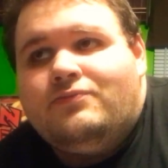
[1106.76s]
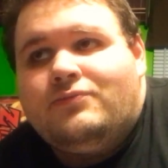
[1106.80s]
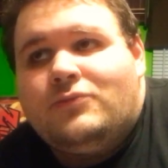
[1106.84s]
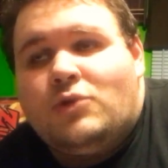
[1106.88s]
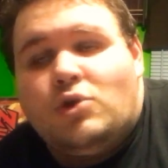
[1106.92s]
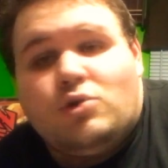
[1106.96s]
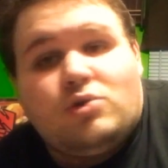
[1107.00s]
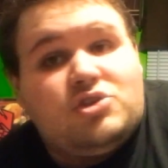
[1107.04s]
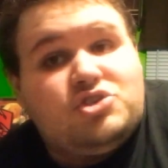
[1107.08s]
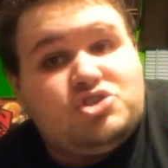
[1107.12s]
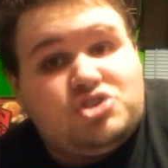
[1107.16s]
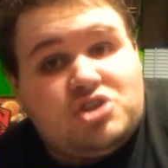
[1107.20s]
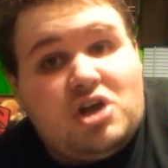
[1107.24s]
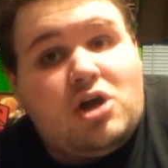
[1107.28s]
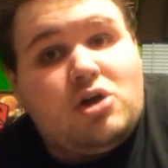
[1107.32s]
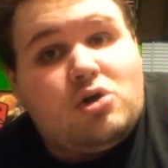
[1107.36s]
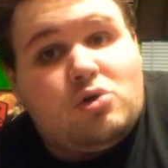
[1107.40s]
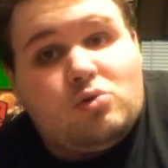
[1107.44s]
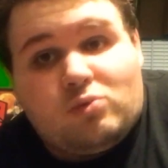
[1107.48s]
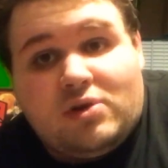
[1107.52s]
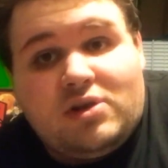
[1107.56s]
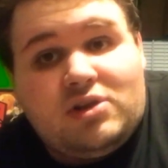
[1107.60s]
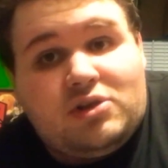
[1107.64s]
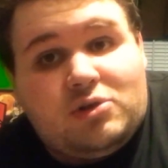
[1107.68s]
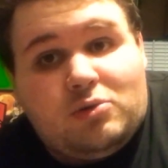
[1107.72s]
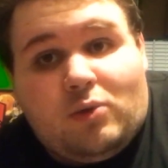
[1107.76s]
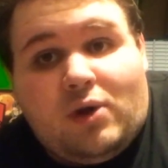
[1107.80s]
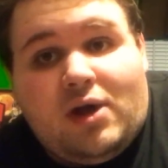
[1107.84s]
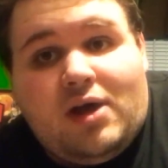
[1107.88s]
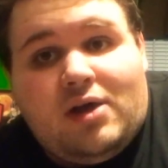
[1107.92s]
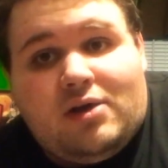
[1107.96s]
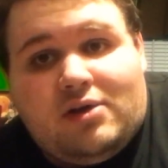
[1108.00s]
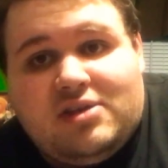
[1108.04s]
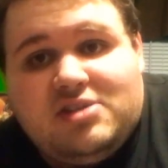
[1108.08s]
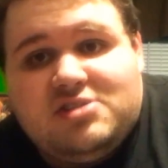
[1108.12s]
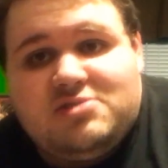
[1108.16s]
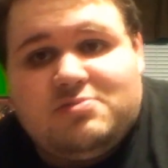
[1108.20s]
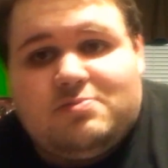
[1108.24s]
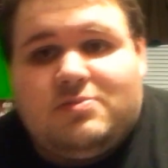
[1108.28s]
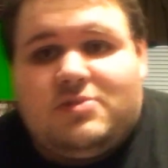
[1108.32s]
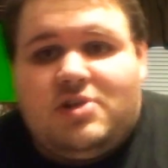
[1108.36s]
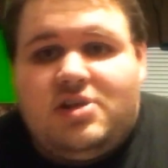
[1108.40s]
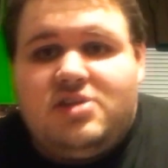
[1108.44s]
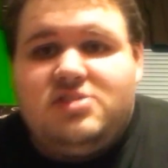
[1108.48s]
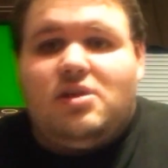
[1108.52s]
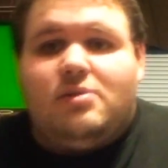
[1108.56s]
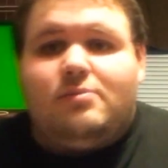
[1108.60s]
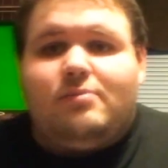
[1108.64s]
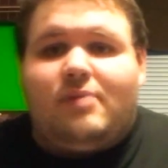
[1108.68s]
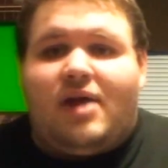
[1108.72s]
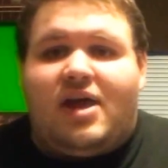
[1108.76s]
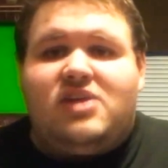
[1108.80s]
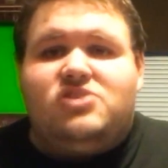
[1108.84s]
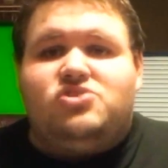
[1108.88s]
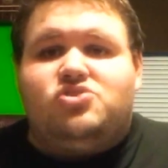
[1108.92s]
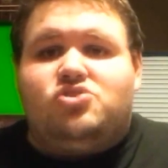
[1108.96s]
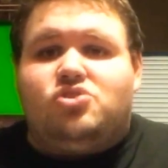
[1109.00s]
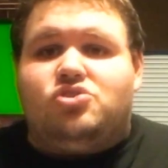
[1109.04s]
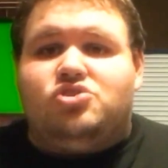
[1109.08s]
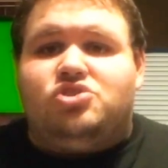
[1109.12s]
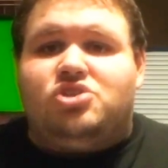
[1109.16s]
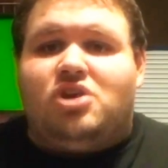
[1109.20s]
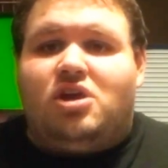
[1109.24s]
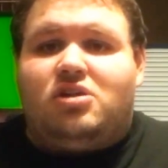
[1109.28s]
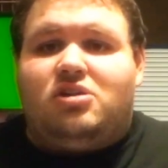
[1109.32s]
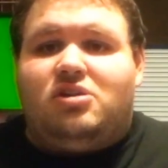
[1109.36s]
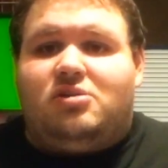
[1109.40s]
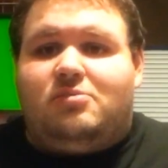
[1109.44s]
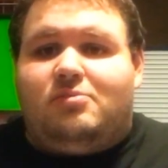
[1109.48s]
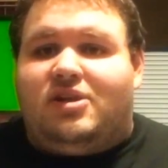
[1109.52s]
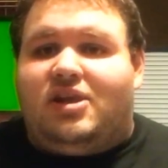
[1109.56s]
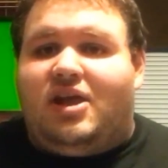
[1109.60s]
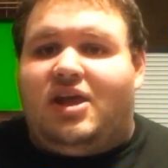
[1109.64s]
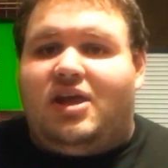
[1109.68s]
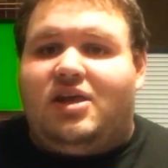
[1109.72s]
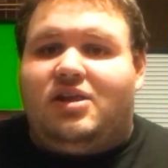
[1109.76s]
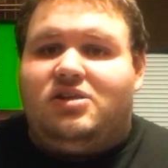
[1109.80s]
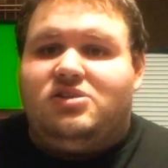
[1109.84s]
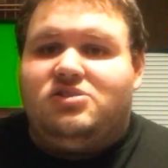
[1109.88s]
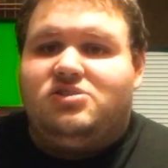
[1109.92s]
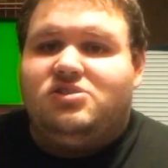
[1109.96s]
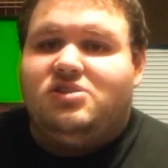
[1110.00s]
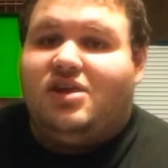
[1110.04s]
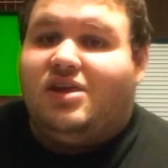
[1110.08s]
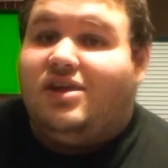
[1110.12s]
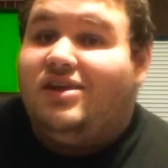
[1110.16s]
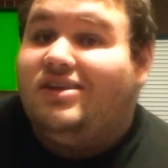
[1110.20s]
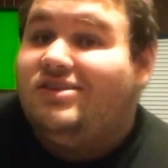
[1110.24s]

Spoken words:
Who could juggle really well. He's done master juggling bananas.